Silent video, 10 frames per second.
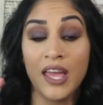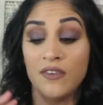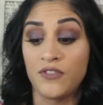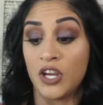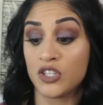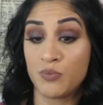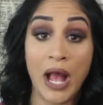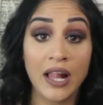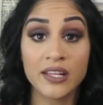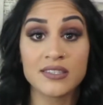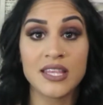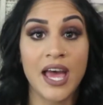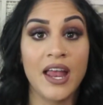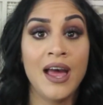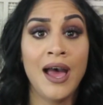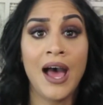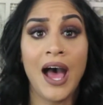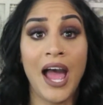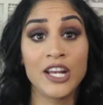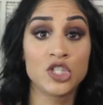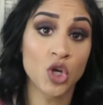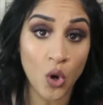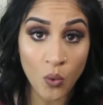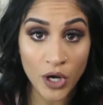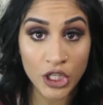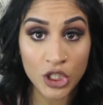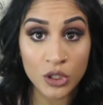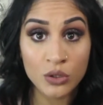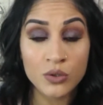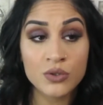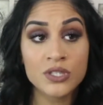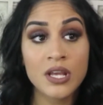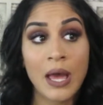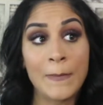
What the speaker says: If there's palettes that I don't want to use,